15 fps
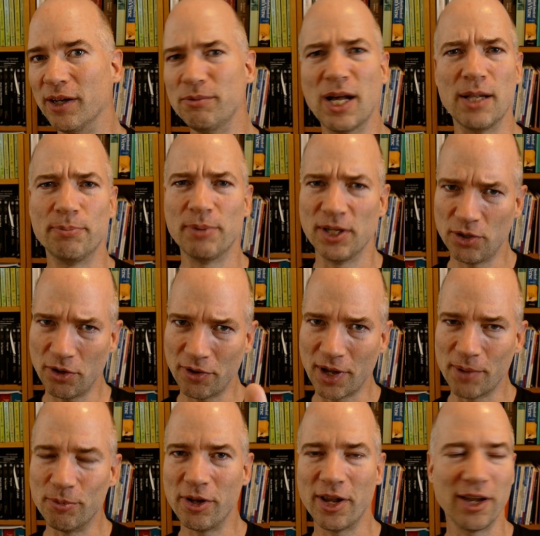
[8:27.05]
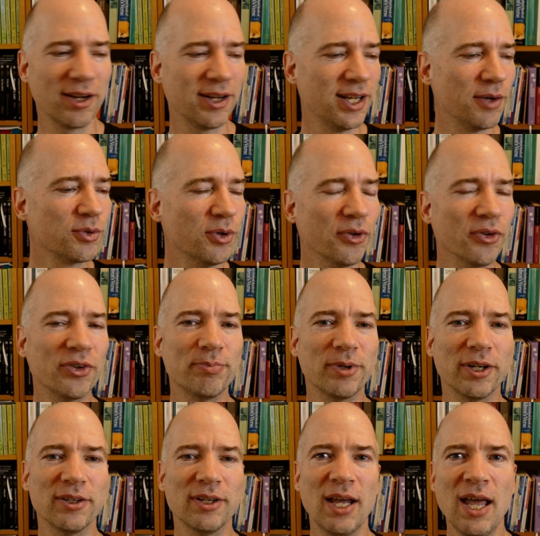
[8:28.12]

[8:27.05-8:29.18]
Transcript: Well, Pandora more likely, of course, but